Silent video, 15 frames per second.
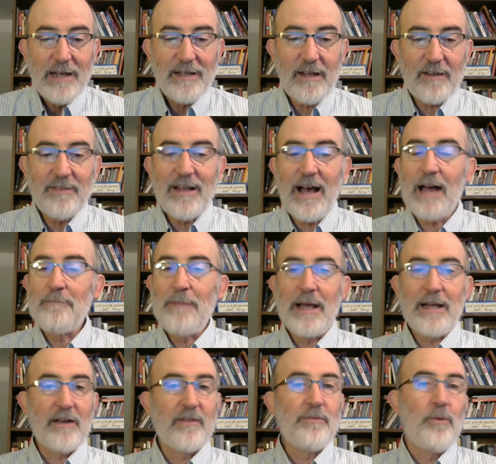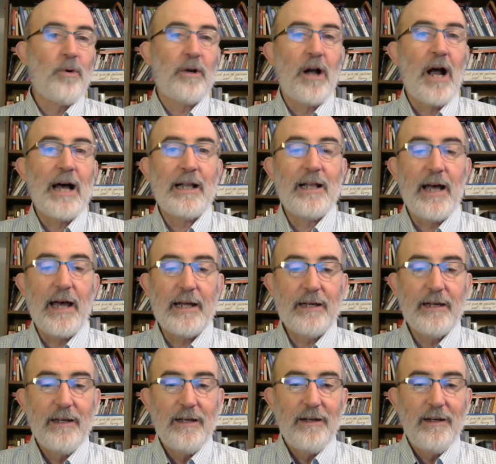does not make us more godlike.